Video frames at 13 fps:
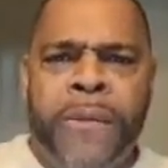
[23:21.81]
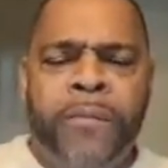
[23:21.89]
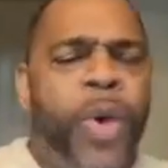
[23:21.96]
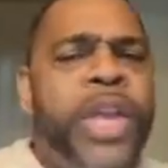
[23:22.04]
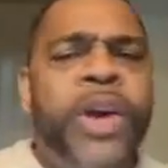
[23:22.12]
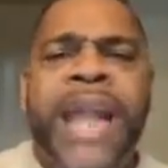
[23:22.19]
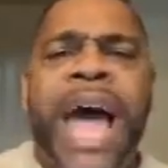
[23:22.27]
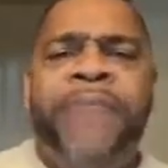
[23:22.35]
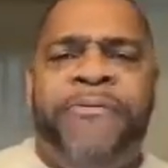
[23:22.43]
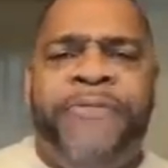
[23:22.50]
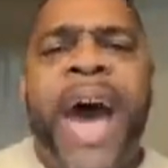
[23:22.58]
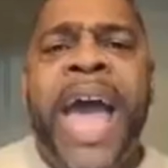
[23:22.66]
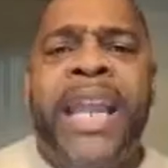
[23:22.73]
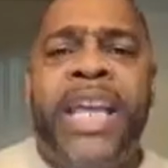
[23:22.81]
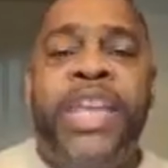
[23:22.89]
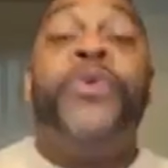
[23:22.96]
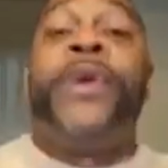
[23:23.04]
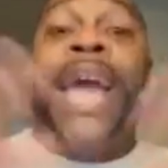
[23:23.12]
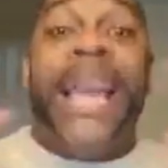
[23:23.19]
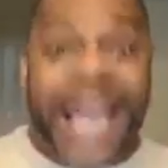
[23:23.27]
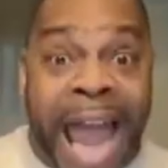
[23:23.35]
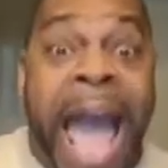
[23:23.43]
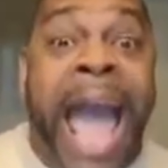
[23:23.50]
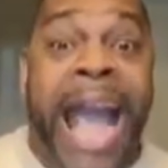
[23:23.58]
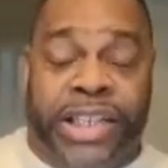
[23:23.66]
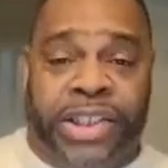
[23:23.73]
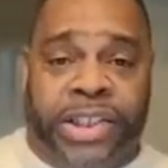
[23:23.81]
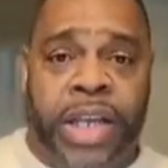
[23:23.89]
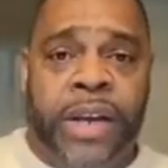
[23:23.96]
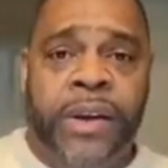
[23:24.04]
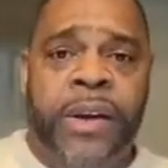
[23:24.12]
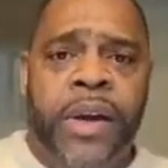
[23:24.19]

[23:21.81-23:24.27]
When you're not fighting, you get lax.